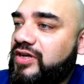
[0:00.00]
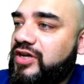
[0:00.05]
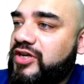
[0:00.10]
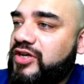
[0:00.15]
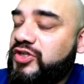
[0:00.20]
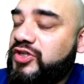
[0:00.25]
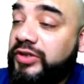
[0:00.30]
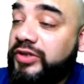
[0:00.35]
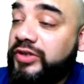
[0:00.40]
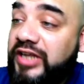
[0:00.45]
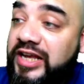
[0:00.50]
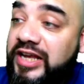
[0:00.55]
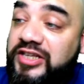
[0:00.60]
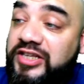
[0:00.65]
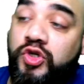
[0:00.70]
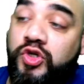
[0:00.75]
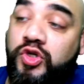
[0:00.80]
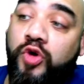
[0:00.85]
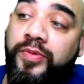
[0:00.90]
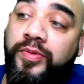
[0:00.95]
So there are
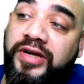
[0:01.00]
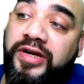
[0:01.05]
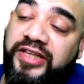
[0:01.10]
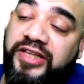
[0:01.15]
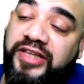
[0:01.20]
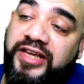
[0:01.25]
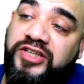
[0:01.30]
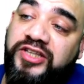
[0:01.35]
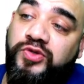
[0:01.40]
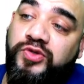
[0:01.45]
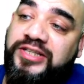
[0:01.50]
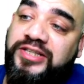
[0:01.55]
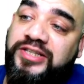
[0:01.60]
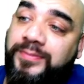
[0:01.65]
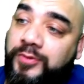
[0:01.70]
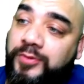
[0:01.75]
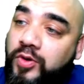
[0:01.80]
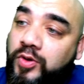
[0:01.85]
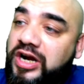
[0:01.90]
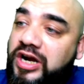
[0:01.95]
so many things to
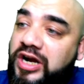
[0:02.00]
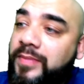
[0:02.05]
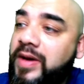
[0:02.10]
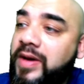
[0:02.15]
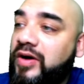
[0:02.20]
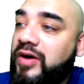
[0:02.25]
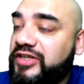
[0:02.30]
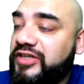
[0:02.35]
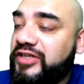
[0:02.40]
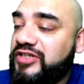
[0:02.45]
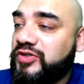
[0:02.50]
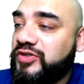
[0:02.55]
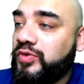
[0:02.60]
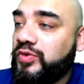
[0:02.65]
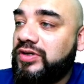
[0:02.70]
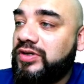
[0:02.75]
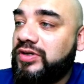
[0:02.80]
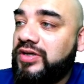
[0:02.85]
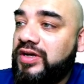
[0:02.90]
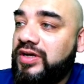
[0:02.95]
explore about this
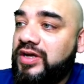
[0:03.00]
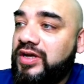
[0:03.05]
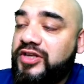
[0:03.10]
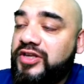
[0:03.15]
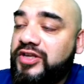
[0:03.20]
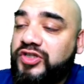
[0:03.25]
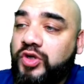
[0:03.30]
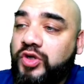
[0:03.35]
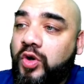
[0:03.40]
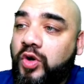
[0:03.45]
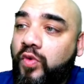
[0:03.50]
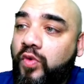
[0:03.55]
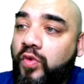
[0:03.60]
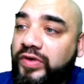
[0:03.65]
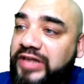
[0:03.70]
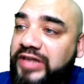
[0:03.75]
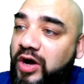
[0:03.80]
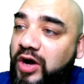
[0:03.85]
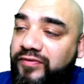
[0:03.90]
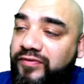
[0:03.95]
tool. So
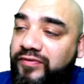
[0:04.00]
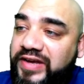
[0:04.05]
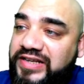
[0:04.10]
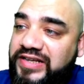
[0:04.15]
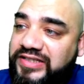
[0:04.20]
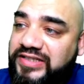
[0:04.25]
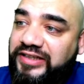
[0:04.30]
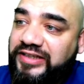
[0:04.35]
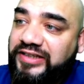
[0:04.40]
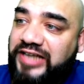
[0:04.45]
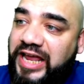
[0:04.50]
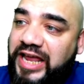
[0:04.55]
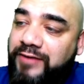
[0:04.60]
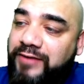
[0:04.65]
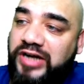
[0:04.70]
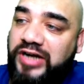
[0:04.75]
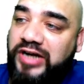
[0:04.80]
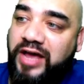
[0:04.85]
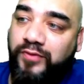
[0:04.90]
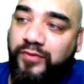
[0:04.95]
without wasting time,
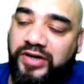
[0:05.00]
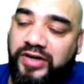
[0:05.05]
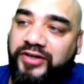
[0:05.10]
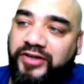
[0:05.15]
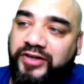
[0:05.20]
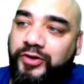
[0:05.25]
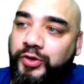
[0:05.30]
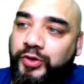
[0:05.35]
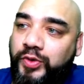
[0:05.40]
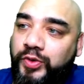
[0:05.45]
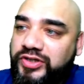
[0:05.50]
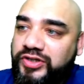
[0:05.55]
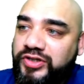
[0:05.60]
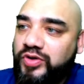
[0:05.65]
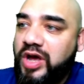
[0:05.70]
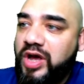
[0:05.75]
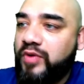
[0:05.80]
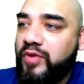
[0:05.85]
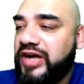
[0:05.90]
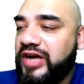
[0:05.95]
what I would like to do is
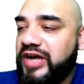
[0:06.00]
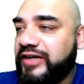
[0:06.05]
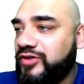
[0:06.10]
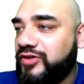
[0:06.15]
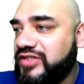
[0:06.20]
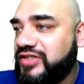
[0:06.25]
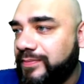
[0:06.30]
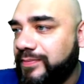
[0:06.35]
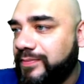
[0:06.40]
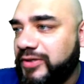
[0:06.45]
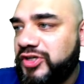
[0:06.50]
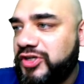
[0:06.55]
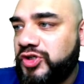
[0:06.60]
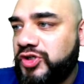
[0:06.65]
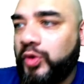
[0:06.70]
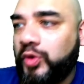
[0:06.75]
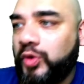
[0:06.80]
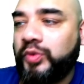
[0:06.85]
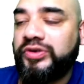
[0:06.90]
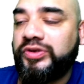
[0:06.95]
I would like to simply show
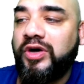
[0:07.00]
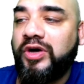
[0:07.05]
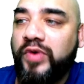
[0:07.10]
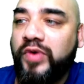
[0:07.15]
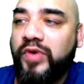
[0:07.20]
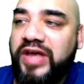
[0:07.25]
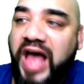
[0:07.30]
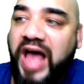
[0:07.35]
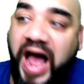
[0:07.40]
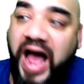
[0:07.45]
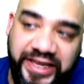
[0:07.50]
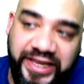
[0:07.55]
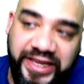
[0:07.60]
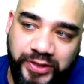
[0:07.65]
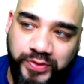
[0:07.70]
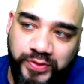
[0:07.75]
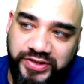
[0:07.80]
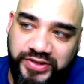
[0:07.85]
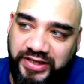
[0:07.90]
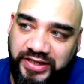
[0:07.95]
you the way I
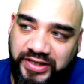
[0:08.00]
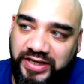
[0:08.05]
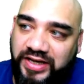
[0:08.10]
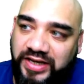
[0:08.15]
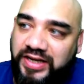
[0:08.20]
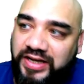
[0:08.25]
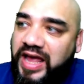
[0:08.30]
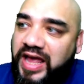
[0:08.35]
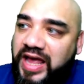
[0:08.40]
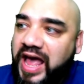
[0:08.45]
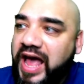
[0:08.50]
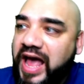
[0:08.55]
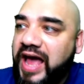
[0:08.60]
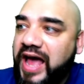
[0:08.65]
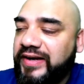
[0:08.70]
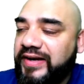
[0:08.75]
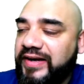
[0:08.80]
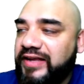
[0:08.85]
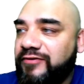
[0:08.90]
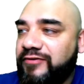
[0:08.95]
use it.
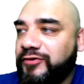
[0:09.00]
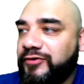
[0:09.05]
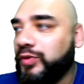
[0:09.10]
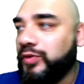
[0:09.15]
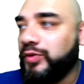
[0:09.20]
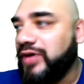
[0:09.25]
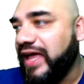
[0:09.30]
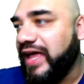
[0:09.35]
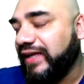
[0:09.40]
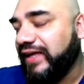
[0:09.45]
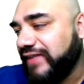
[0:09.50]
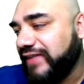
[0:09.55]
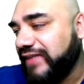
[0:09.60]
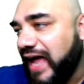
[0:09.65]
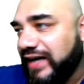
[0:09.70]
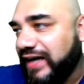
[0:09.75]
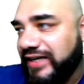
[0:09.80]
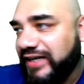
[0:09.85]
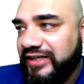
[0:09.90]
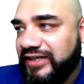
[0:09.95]
And if you like
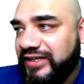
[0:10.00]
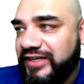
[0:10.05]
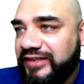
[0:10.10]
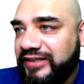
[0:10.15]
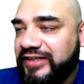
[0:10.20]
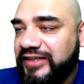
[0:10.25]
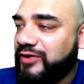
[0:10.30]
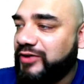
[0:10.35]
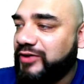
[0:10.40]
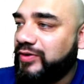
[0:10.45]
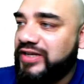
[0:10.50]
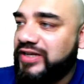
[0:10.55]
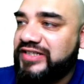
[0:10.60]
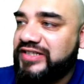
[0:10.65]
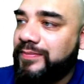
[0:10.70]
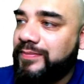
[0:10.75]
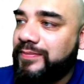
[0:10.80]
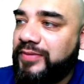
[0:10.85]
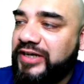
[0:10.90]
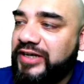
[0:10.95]
that technique, then you can
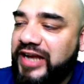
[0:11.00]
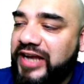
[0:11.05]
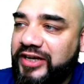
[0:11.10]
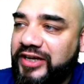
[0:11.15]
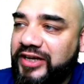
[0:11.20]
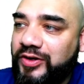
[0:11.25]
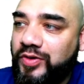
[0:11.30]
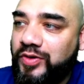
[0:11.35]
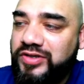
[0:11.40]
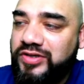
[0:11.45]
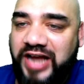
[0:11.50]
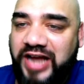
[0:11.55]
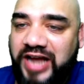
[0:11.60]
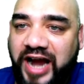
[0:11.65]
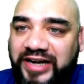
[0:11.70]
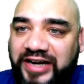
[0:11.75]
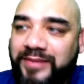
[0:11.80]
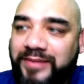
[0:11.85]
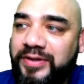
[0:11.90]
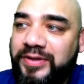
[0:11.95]
simply
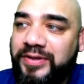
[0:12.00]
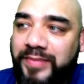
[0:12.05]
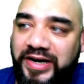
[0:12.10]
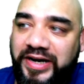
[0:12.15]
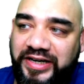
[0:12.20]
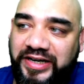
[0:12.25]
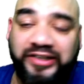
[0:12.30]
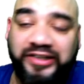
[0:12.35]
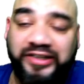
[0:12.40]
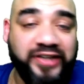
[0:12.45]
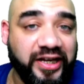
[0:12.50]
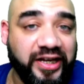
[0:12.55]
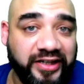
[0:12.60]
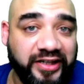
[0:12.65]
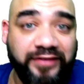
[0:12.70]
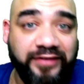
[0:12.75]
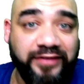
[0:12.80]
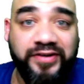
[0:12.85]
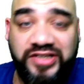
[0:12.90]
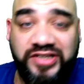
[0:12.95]
start implementing the
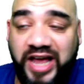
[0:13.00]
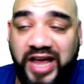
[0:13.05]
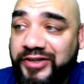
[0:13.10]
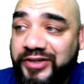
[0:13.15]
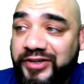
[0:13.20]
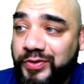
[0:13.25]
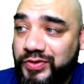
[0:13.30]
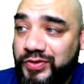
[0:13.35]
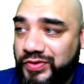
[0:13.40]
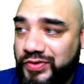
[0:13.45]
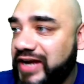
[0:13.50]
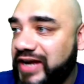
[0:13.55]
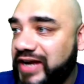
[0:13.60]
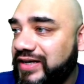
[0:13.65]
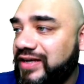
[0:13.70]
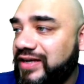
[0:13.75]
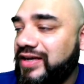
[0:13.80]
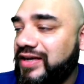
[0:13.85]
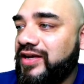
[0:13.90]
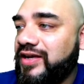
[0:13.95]
technique which I use, right?
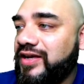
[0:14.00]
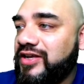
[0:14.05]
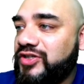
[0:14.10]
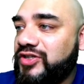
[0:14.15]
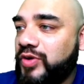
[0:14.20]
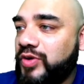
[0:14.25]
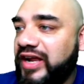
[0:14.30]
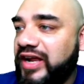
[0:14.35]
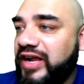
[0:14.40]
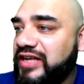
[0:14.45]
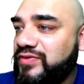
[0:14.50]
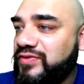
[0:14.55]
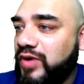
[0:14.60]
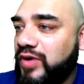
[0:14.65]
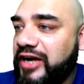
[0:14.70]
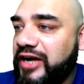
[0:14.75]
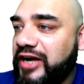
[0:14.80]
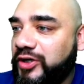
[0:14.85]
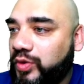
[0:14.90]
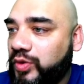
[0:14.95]
So here's what
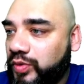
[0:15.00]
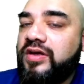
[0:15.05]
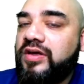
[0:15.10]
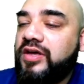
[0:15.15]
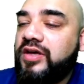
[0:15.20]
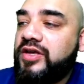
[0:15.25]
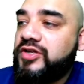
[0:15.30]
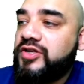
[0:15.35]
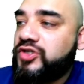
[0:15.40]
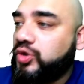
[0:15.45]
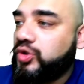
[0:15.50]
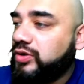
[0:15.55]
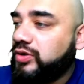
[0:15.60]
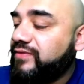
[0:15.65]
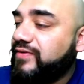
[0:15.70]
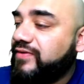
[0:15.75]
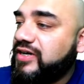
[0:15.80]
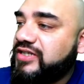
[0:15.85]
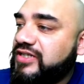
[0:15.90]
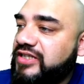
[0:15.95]
I do. So the
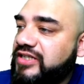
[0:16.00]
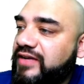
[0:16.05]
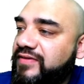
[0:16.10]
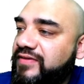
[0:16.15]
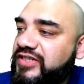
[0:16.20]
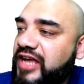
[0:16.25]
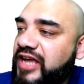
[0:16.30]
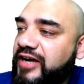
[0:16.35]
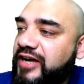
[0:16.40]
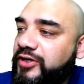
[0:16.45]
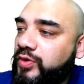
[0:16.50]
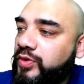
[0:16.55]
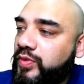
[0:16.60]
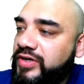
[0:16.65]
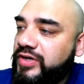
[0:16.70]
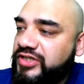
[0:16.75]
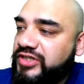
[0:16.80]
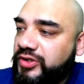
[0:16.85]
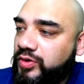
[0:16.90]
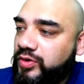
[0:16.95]
first thing which I do
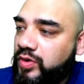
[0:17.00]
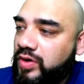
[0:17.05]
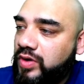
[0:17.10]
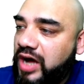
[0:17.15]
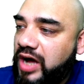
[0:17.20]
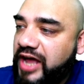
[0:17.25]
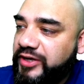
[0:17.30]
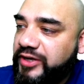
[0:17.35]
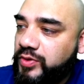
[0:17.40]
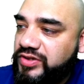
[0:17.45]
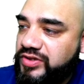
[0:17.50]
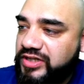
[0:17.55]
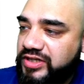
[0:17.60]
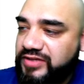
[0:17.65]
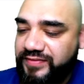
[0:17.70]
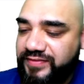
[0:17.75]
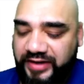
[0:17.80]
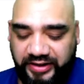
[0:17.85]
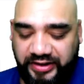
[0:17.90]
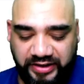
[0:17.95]
is I use this
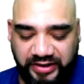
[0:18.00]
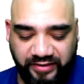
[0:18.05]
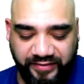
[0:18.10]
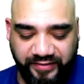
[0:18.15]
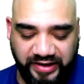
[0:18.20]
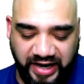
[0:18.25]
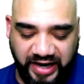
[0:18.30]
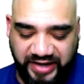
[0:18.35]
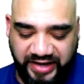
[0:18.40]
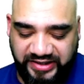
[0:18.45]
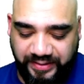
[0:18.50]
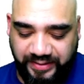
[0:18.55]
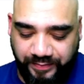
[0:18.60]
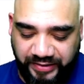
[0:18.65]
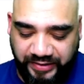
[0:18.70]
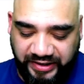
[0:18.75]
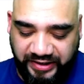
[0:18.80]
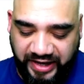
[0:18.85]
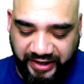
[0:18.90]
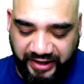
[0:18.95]
filter where I
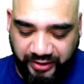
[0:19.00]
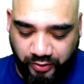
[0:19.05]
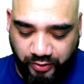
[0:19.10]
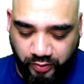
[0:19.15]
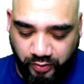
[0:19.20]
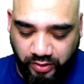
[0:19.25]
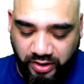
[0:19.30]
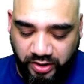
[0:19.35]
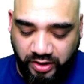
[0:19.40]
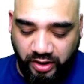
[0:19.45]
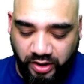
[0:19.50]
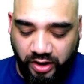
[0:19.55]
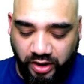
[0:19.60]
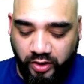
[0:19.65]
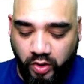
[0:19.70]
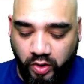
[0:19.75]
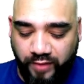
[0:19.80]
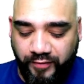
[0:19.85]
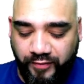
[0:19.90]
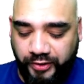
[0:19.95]
simply
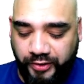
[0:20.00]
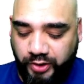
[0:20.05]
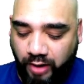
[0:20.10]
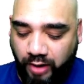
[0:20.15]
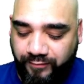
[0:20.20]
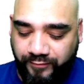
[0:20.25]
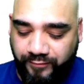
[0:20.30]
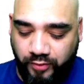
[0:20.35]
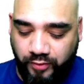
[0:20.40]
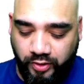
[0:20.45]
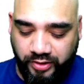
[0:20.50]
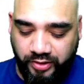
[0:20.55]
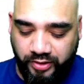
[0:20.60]
go for top 4.